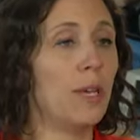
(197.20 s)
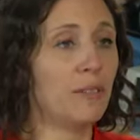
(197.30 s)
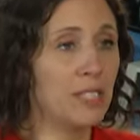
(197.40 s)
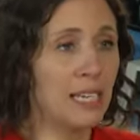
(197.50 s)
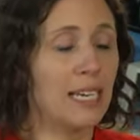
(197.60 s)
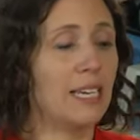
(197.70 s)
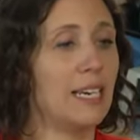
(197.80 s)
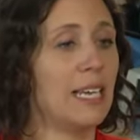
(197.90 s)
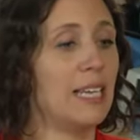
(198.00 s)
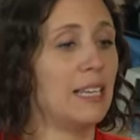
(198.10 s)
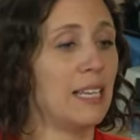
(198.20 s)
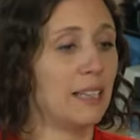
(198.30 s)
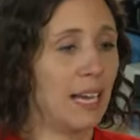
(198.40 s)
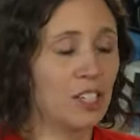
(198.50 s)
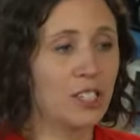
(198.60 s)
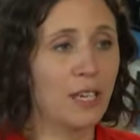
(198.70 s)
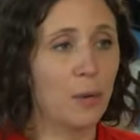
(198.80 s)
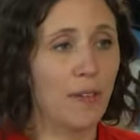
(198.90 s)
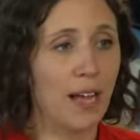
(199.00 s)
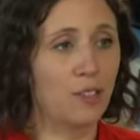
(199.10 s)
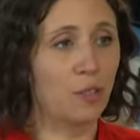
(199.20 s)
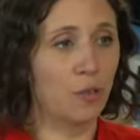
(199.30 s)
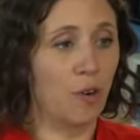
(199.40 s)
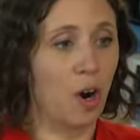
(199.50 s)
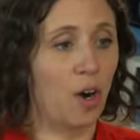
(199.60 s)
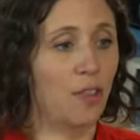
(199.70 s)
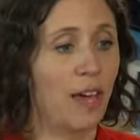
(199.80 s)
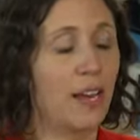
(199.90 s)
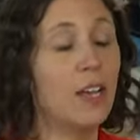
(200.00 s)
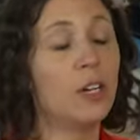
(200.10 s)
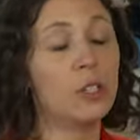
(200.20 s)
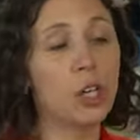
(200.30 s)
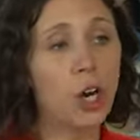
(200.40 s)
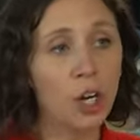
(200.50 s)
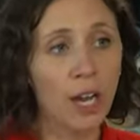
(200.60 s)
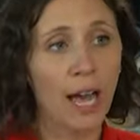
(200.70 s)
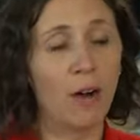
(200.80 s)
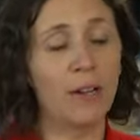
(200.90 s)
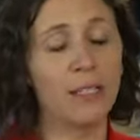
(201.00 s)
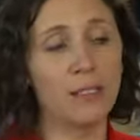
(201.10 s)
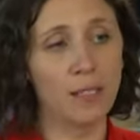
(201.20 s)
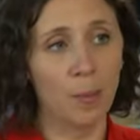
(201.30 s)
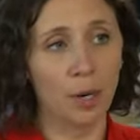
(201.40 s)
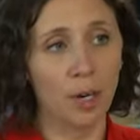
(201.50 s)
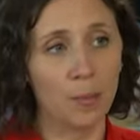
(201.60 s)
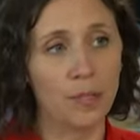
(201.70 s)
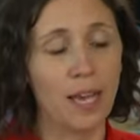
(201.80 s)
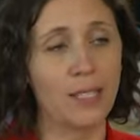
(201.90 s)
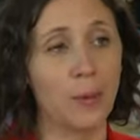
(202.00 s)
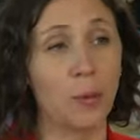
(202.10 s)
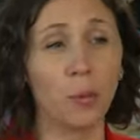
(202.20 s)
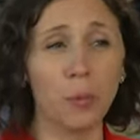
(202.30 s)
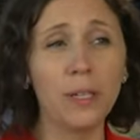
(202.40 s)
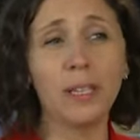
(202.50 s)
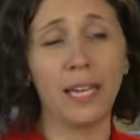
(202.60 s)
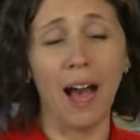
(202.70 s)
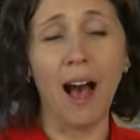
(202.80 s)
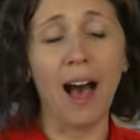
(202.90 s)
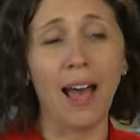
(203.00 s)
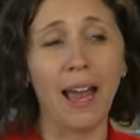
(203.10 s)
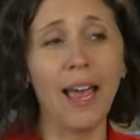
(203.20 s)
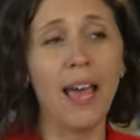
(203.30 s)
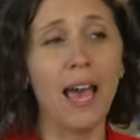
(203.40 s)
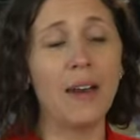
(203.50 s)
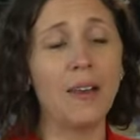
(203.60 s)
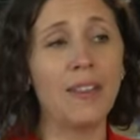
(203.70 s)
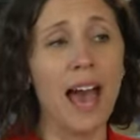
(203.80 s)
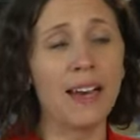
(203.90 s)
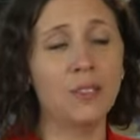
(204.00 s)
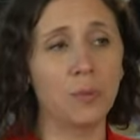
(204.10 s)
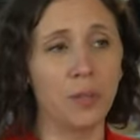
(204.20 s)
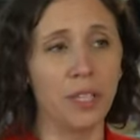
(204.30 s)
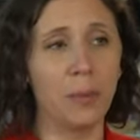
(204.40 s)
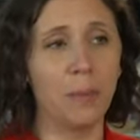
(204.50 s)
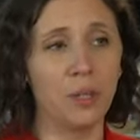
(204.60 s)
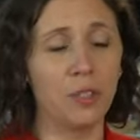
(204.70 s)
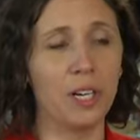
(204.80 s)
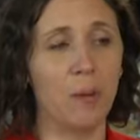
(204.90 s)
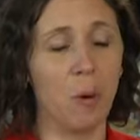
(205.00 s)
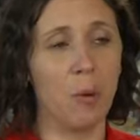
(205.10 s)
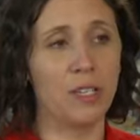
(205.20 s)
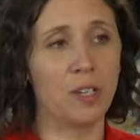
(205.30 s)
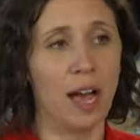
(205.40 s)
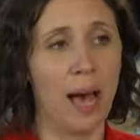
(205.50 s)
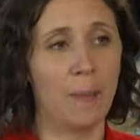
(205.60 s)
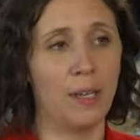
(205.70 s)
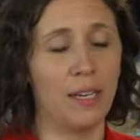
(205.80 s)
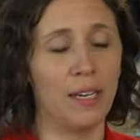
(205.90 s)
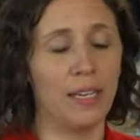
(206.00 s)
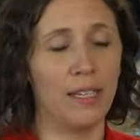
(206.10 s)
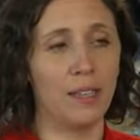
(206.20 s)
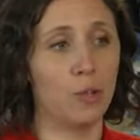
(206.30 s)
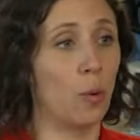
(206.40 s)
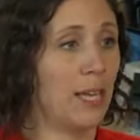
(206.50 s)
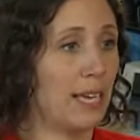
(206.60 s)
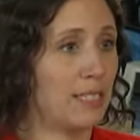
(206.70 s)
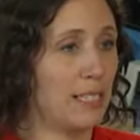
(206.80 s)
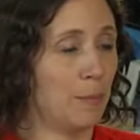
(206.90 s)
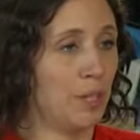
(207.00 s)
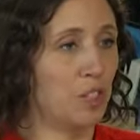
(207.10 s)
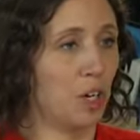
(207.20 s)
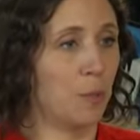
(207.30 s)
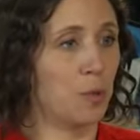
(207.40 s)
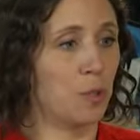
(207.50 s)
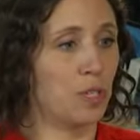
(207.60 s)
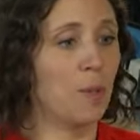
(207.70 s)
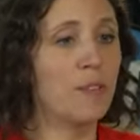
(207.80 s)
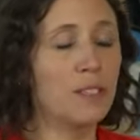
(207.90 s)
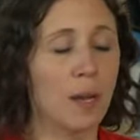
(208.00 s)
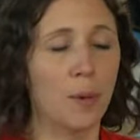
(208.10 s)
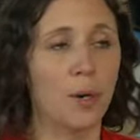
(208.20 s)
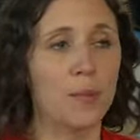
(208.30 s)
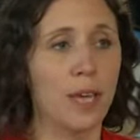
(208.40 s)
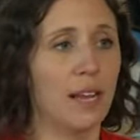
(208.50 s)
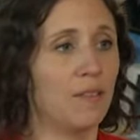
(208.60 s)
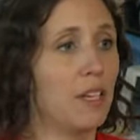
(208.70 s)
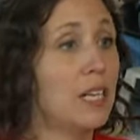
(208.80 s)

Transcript: have seen in the elections that we've had so far that turnout in suburbs has been really high. And that is really building on what we saw happen in the 2018 midterms, where some of these suburbs that have